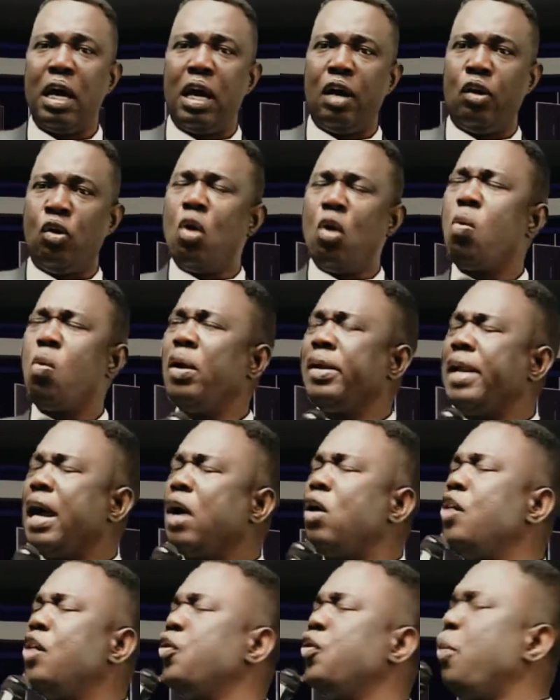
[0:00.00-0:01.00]
No wonder
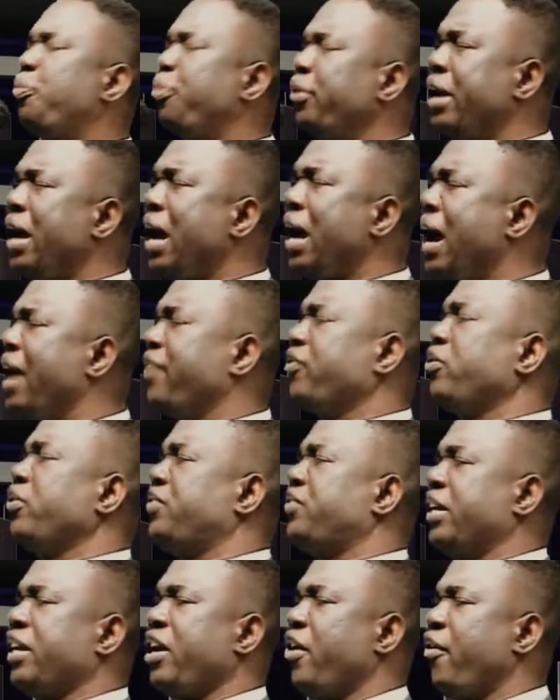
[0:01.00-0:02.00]
God opened the eyes of
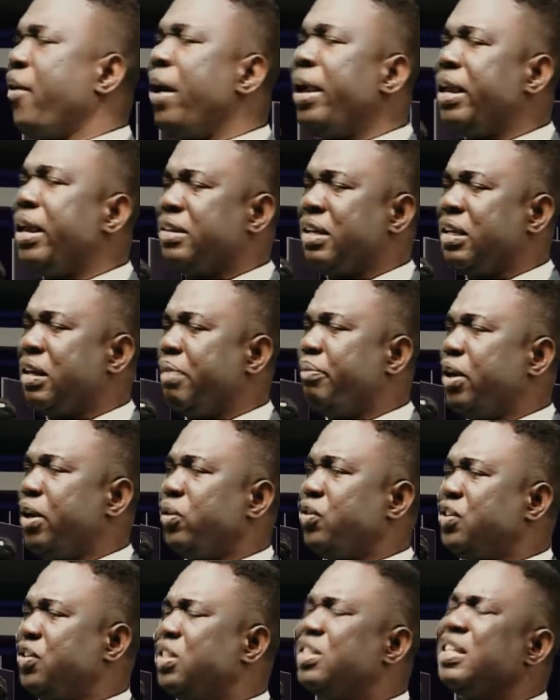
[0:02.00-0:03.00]
Zechariah and the beginning
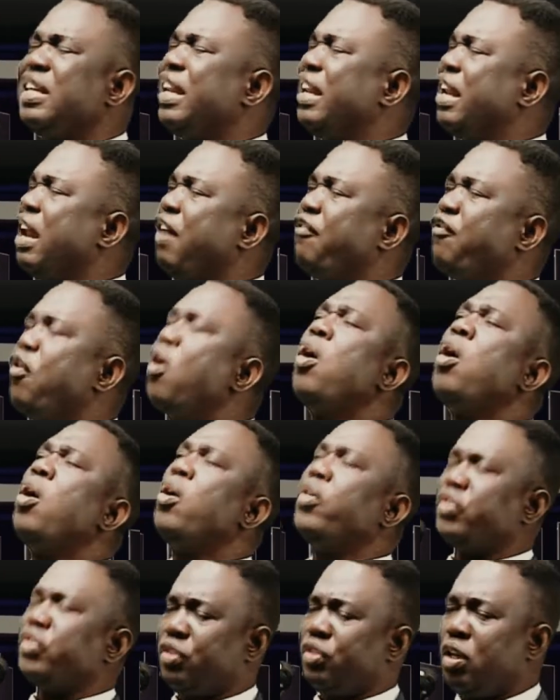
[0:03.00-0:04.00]
to say there are four
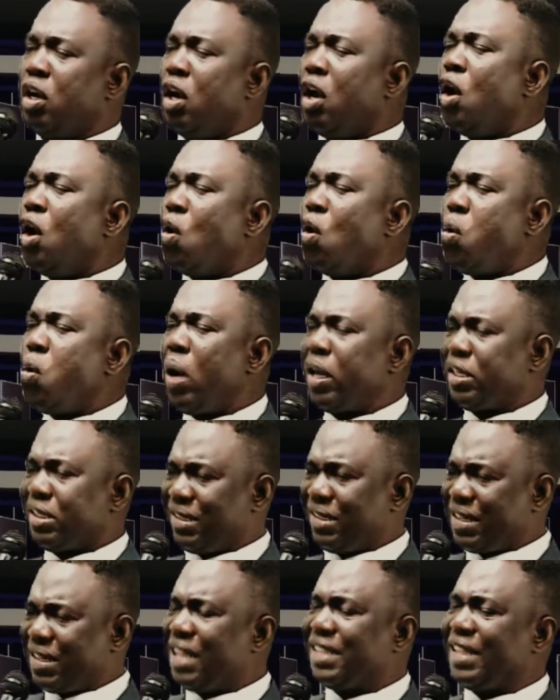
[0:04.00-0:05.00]
horns who are
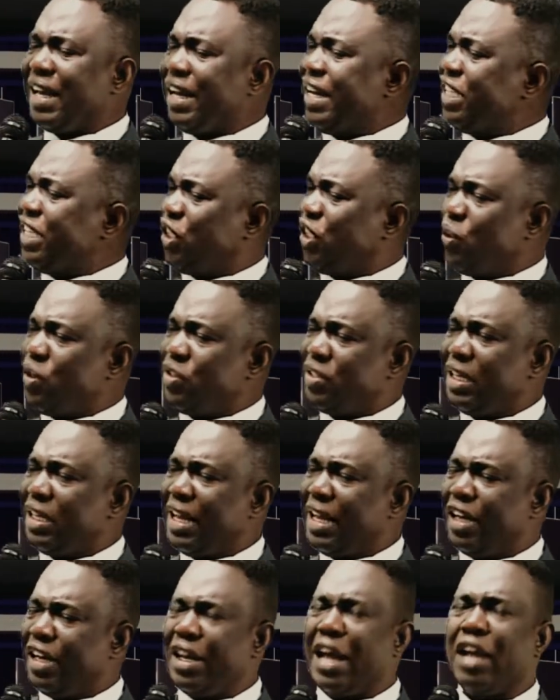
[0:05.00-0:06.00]
scattering
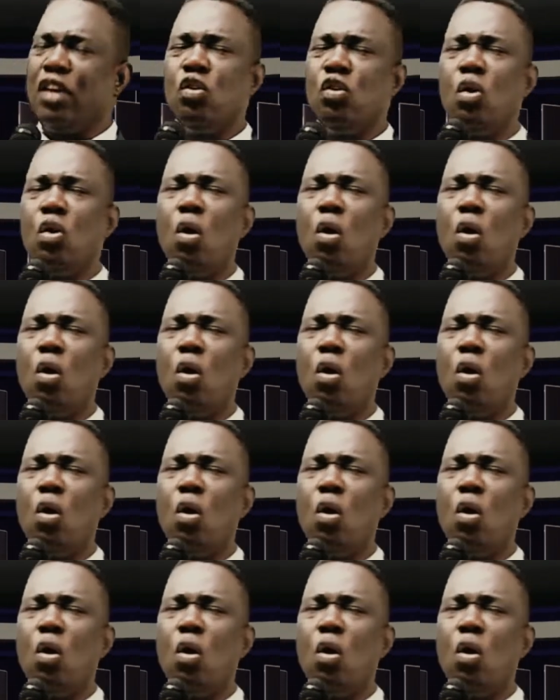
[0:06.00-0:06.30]
Jerusalem that no